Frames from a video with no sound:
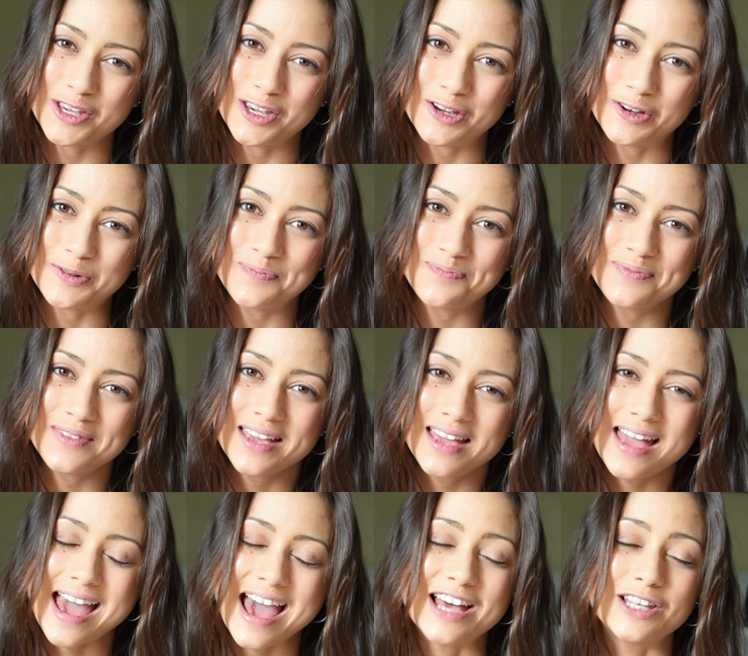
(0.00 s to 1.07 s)
cue.
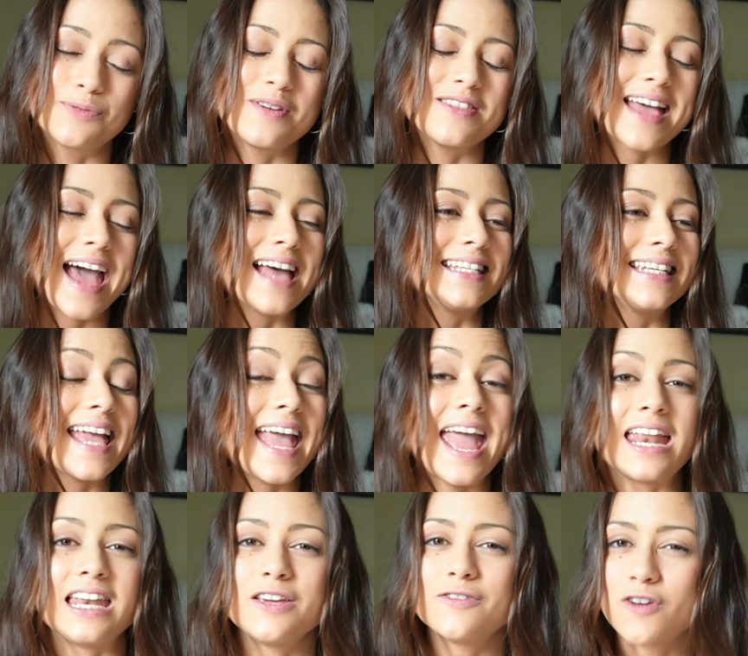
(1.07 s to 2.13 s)
As with adding
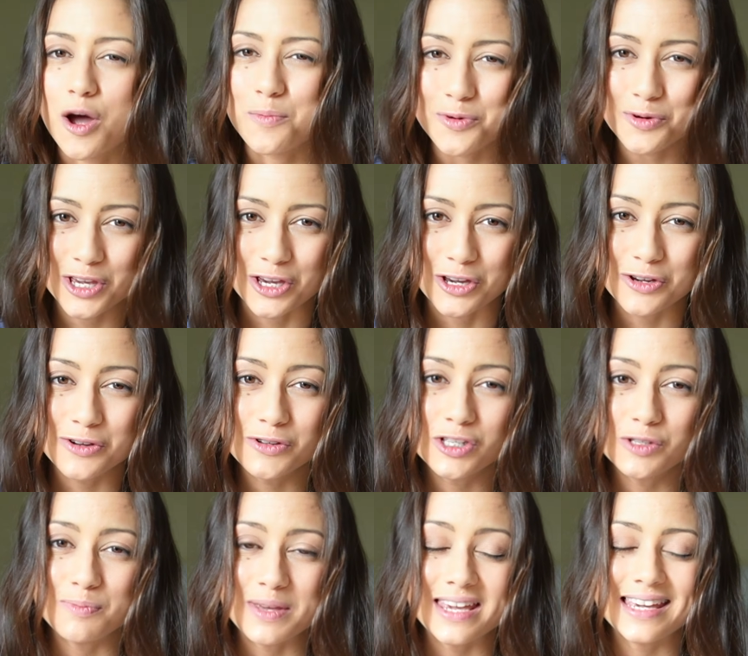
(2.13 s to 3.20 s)
any verbal cue,
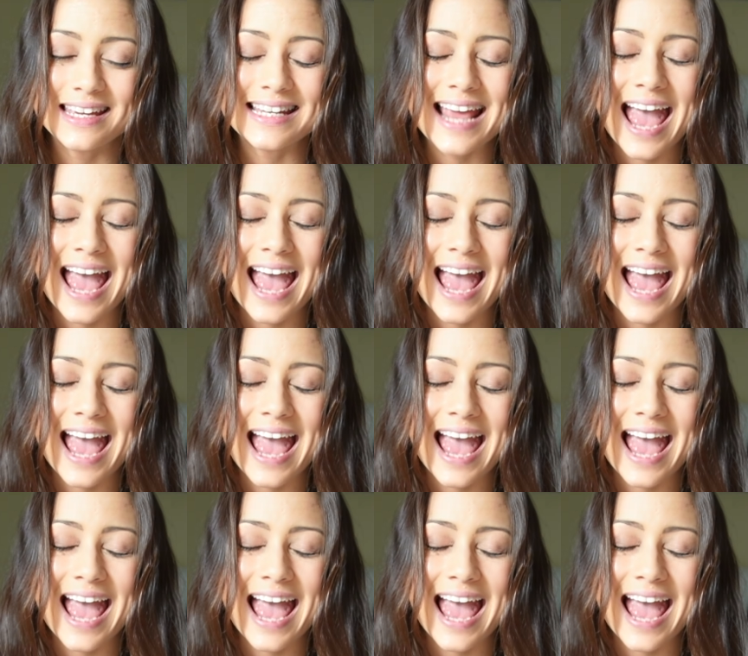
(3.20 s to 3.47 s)
speak it